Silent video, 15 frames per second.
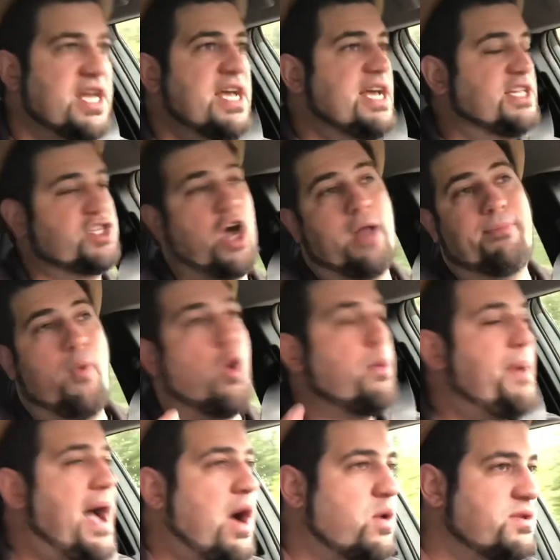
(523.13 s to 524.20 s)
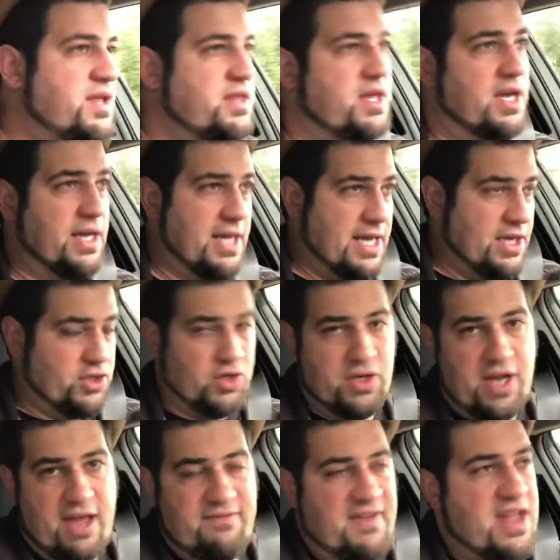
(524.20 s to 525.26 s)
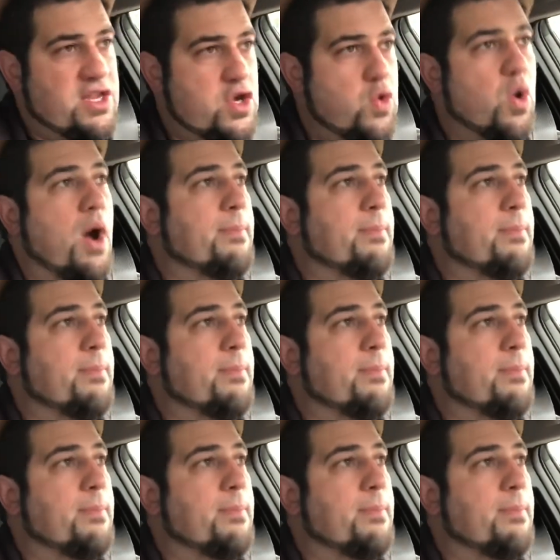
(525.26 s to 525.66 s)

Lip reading: It's got more power than the Hyundai Venue,